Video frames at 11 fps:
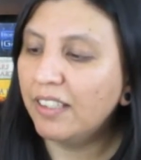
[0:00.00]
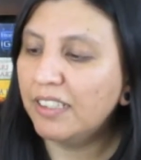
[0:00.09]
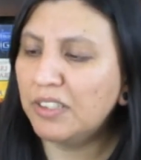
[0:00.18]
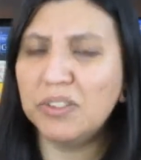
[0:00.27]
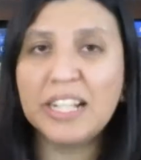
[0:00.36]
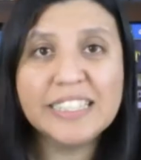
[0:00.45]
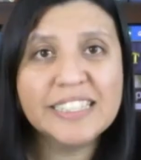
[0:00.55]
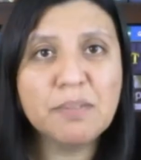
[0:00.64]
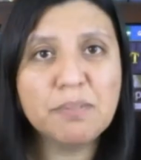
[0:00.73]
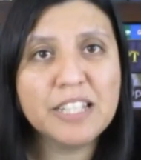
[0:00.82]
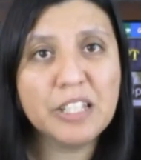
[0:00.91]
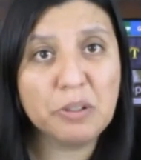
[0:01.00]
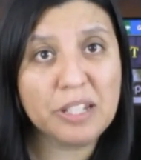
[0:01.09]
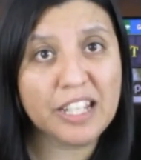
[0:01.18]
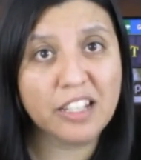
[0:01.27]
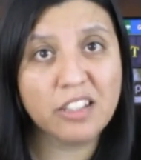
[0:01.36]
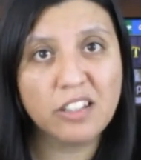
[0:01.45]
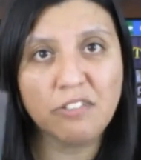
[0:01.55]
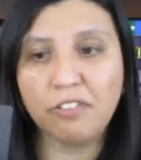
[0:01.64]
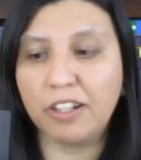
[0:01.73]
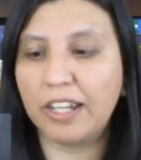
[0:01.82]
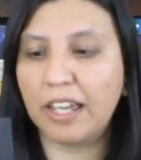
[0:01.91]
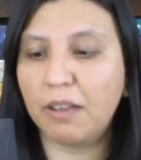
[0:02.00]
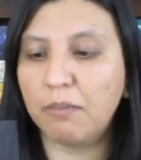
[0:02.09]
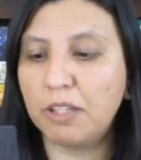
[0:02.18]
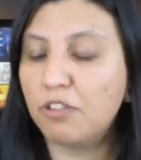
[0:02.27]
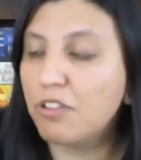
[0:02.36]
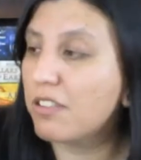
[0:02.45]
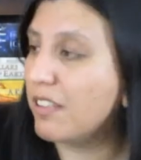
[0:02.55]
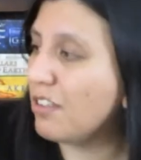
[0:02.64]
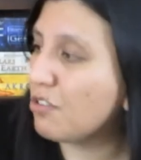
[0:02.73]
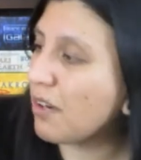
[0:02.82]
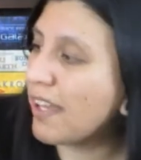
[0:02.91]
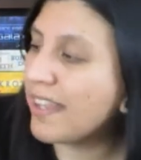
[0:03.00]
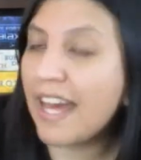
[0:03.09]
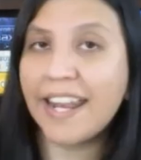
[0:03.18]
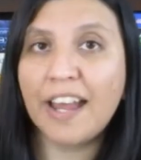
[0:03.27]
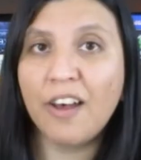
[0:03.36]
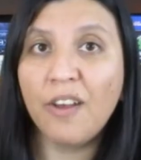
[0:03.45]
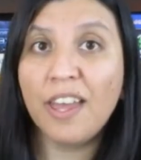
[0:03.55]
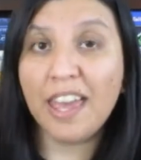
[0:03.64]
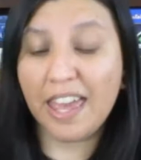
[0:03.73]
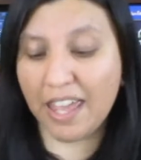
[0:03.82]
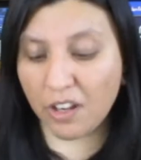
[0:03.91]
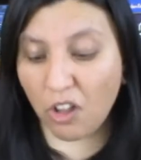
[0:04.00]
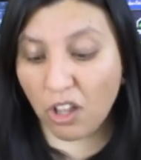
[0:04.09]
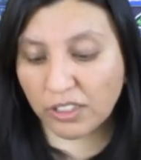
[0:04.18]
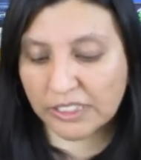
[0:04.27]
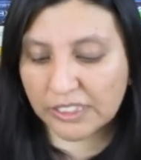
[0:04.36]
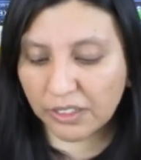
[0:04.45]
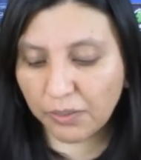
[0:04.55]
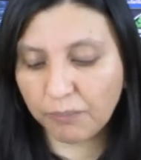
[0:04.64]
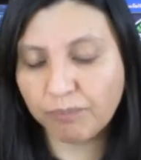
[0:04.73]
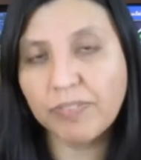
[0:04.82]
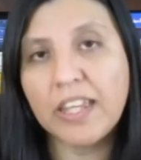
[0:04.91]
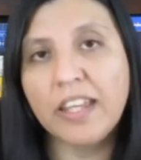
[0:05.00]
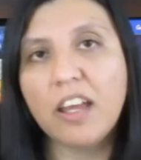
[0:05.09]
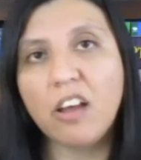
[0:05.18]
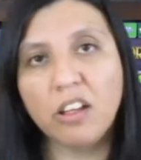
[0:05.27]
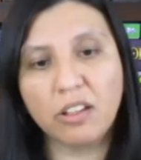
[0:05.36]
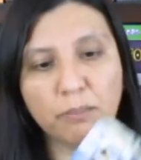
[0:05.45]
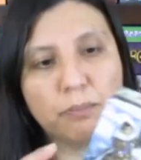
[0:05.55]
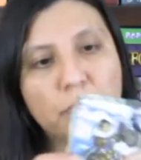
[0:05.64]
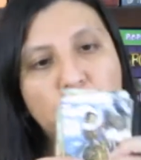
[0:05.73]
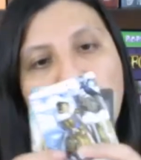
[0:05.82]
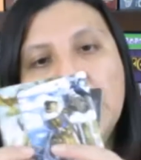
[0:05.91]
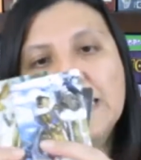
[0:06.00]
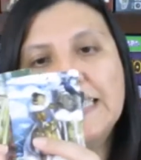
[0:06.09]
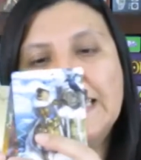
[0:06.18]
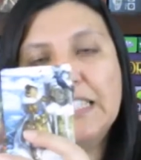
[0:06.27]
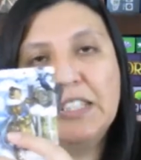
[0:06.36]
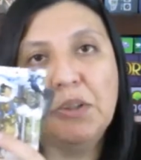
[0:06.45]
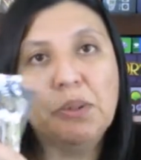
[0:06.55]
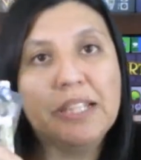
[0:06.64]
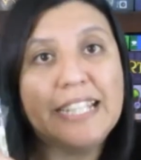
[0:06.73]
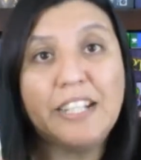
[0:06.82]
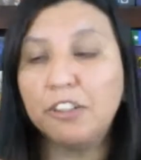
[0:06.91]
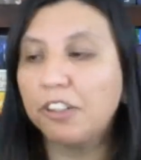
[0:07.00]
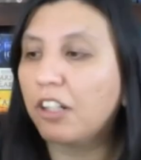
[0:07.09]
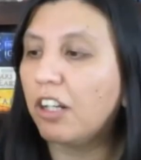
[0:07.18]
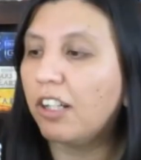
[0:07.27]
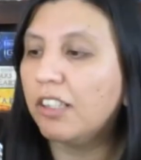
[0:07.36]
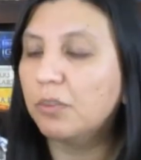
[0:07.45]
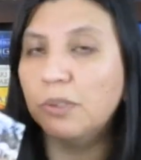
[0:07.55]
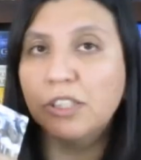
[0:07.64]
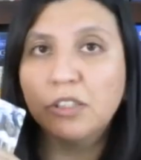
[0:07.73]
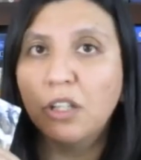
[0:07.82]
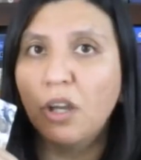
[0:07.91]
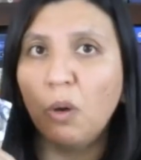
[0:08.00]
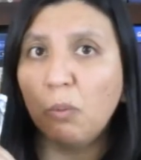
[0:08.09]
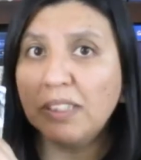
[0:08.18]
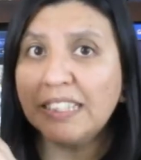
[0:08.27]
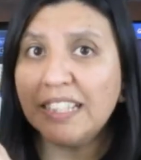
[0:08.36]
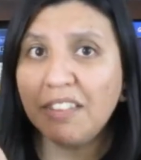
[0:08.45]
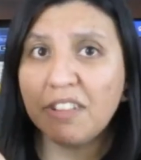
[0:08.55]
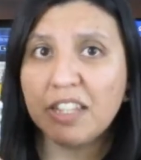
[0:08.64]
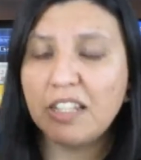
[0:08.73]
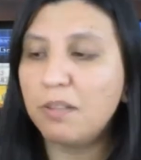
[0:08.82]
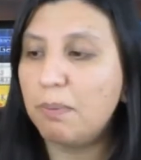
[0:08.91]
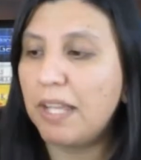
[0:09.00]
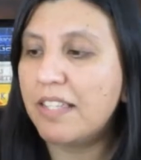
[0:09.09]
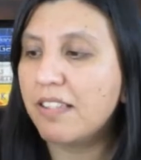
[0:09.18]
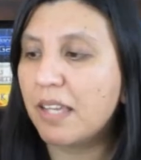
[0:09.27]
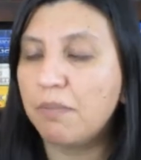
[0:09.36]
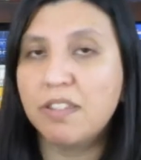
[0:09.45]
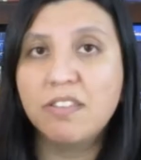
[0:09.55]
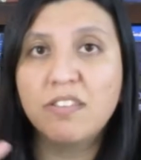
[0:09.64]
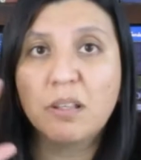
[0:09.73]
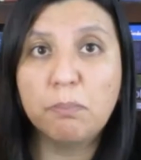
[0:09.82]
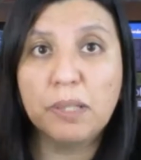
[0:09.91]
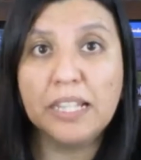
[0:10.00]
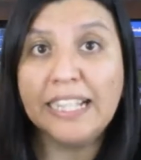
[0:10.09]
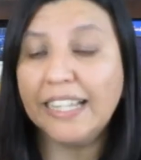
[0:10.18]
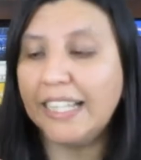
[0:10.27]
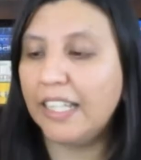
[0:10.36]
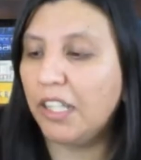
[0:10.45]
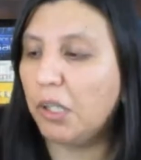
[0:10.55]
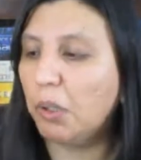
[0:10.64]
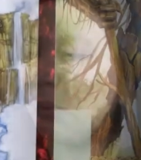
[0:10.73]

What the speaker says: So that's something unique and different. I'm interested in trying that out. And also, it brings these new leader cards, which wasn't even in the base game. This is completely new.